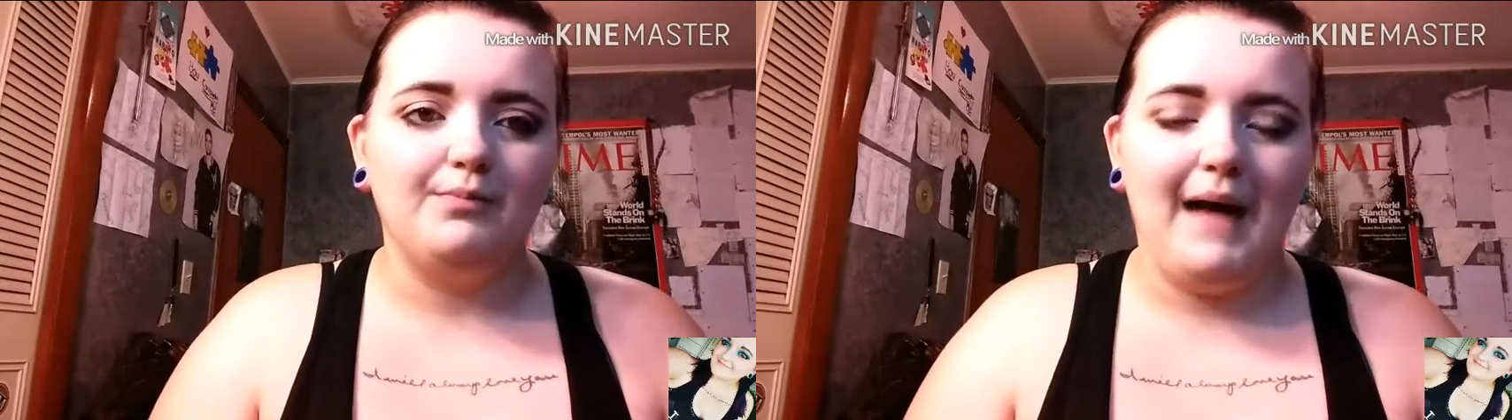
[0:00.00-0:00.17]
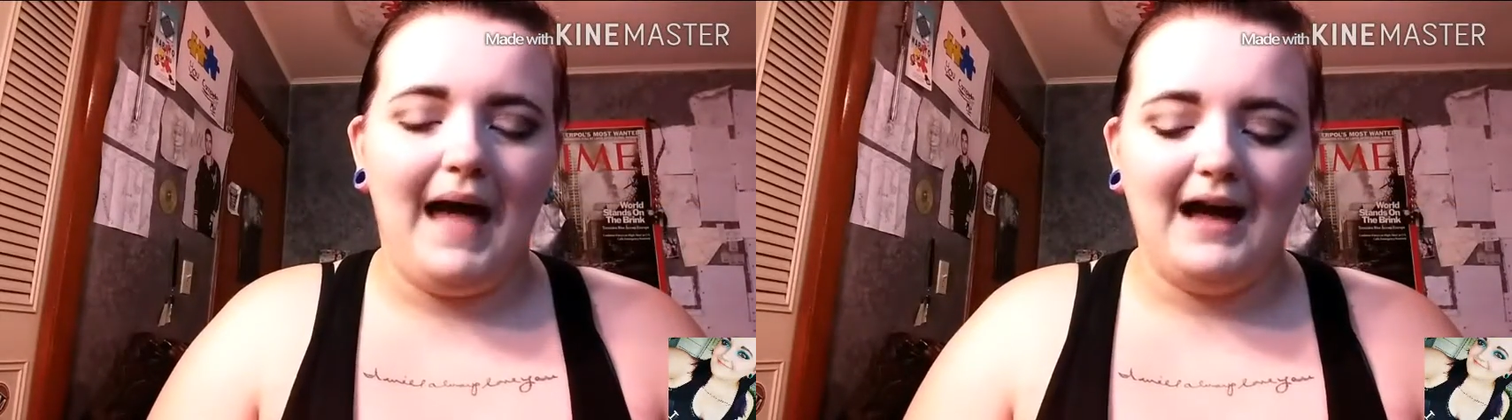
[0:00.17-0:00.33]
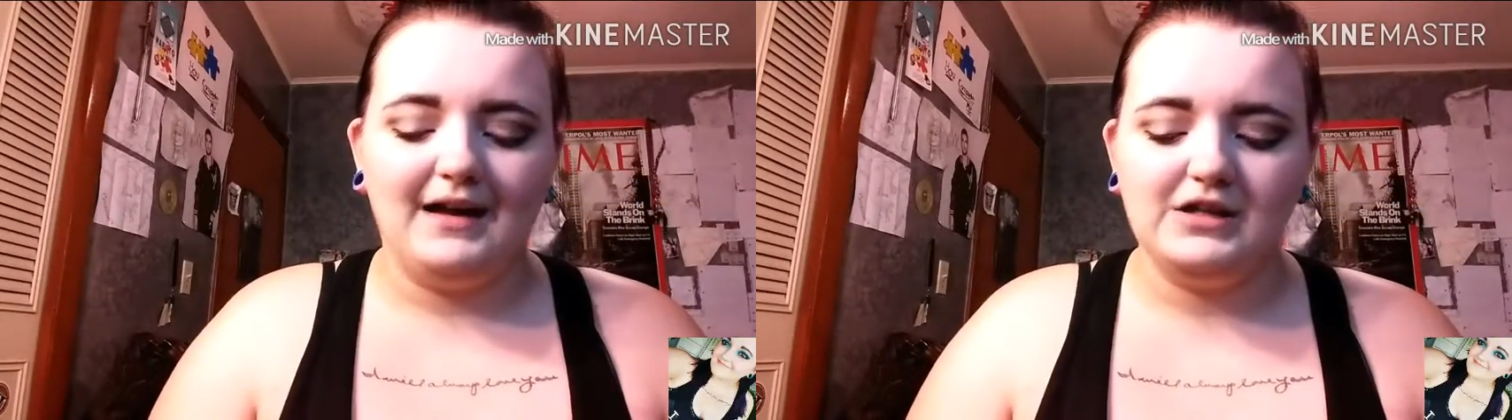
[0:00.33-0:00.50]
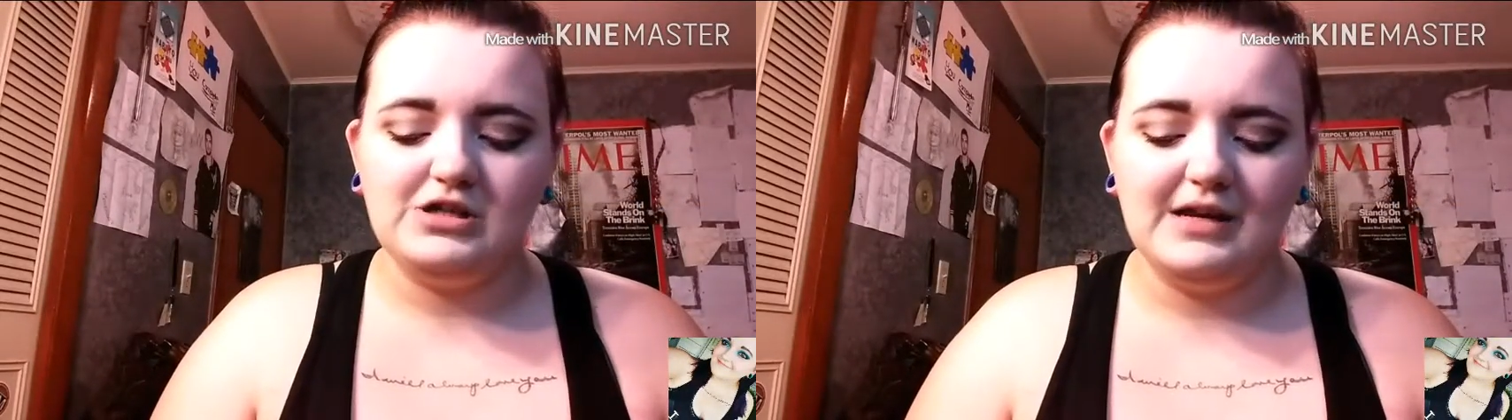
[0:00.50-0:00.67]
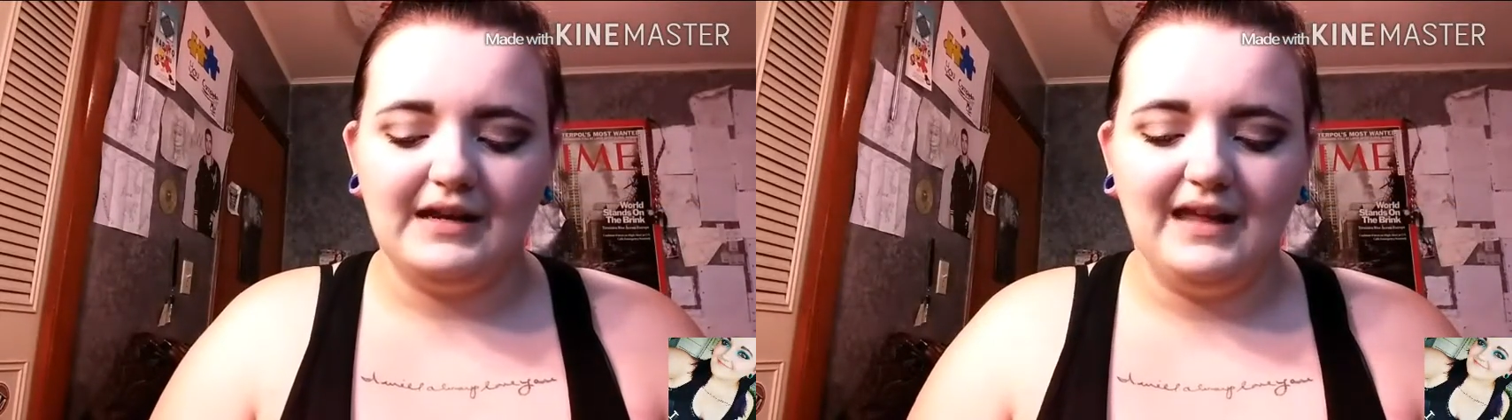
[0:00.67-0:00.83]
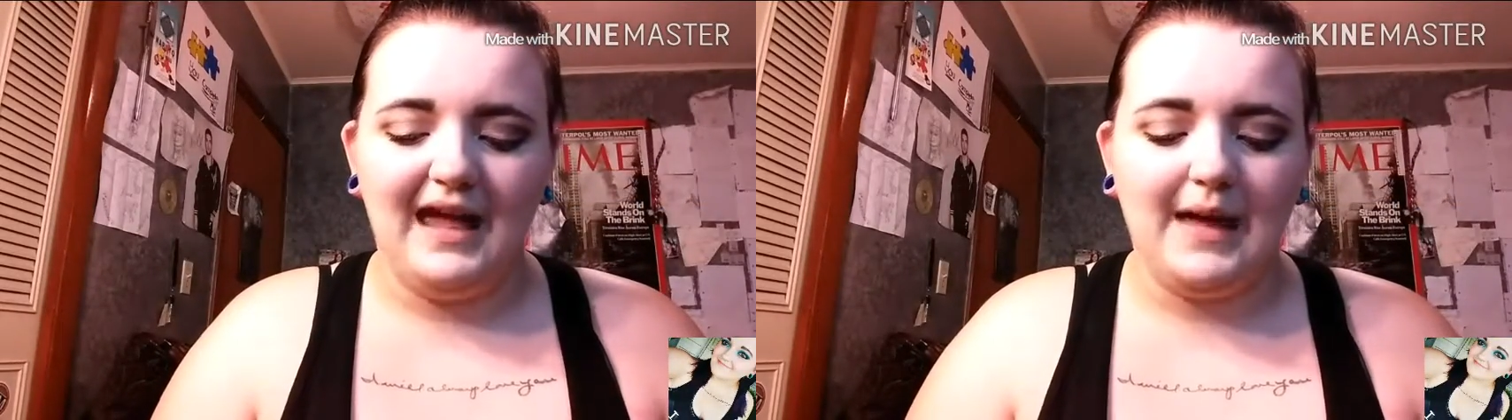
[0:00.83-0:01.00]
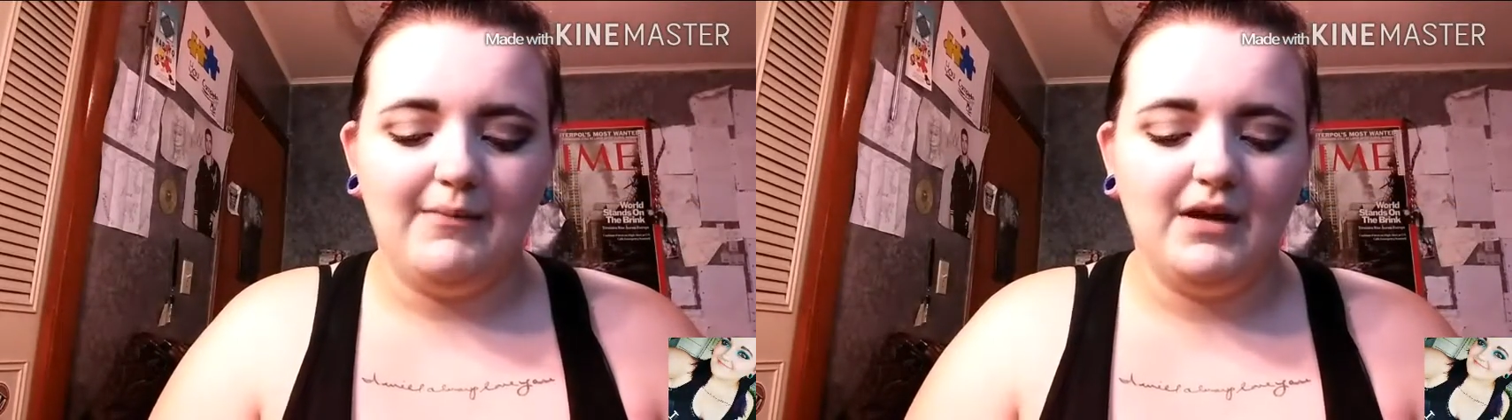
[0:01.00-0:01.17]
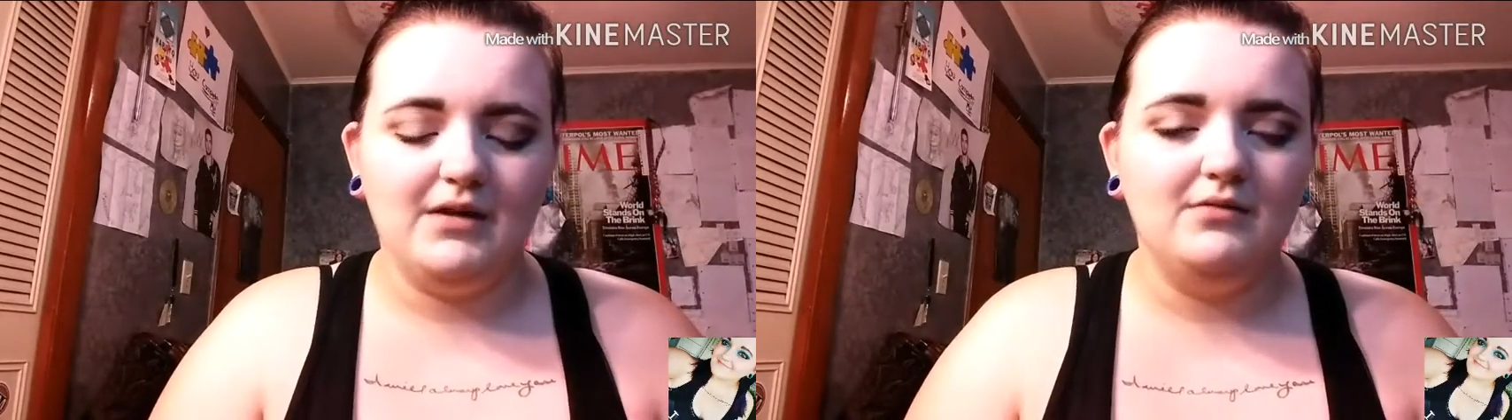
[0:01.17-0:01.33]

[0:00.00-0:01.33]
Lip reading: package that it came in,